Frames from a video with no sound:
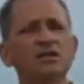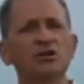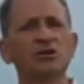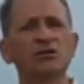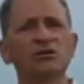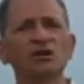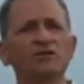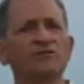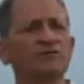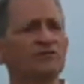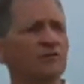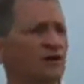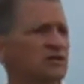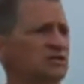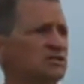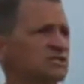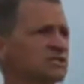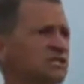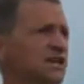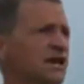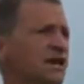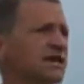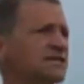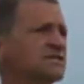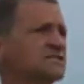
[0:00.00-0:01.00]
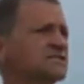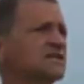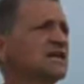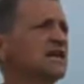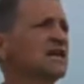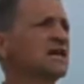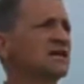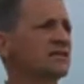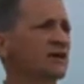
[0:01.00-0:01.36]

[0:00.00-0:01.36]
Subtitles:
curative fungicides.